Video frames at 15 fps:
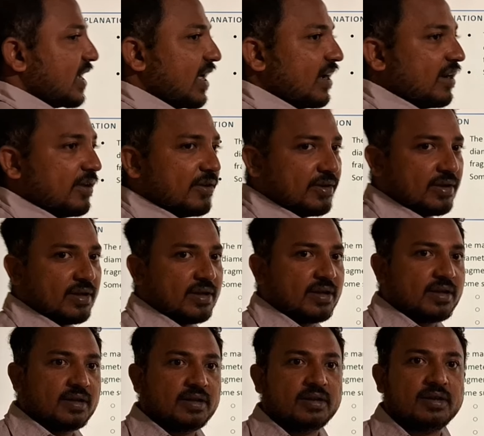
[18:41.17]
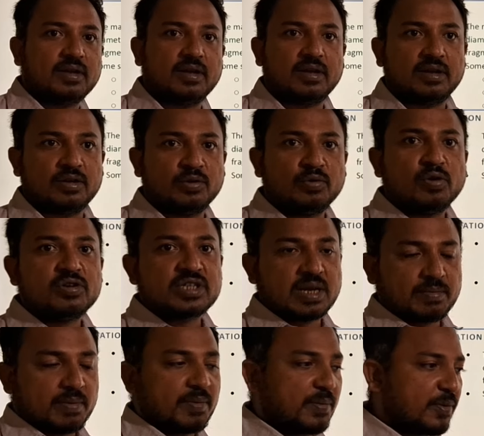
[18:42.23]
are nodules
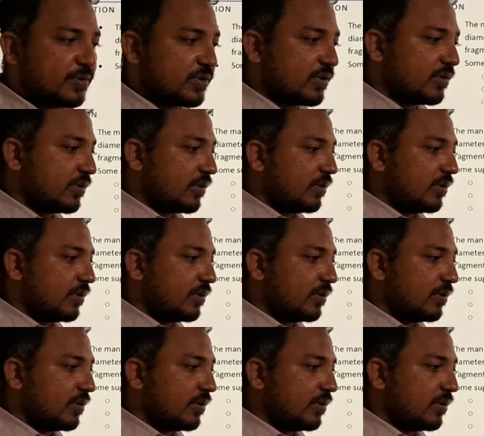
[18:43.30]
type of deposition.